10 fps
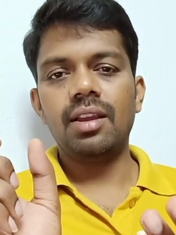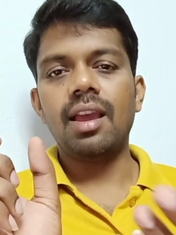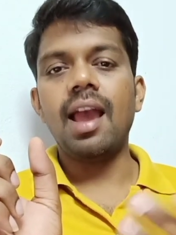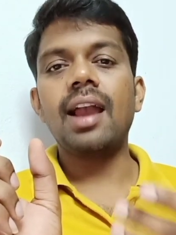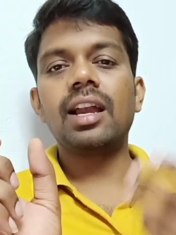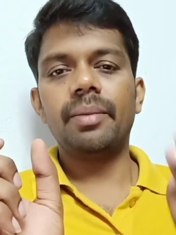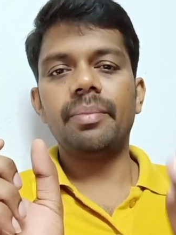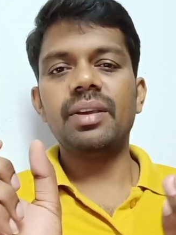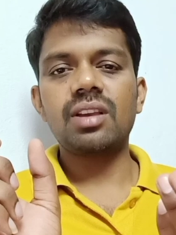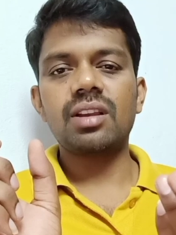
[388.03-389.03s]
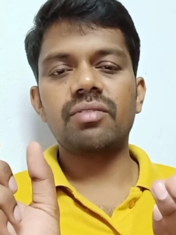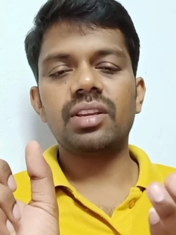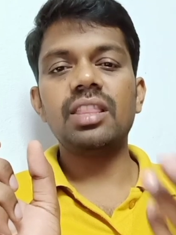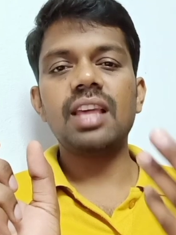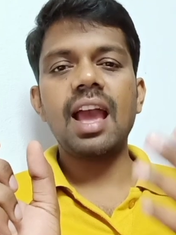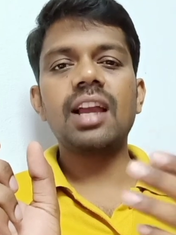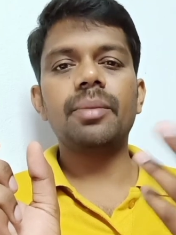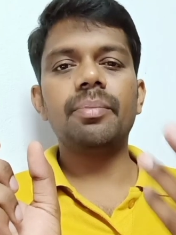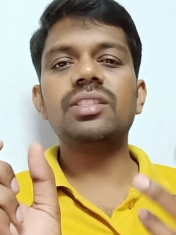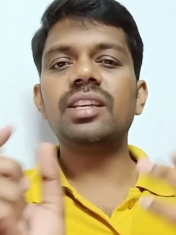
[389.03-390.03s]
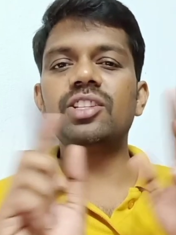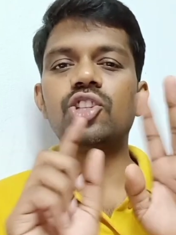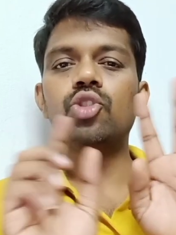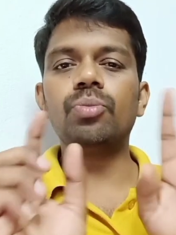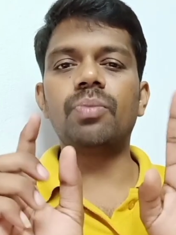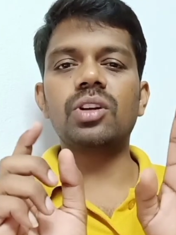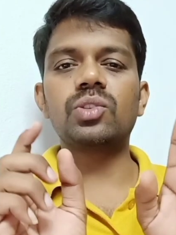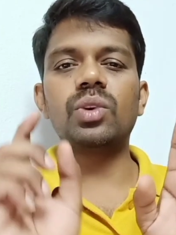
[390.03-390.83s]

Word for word: anchor base activity. In the anchor base, there is two parts.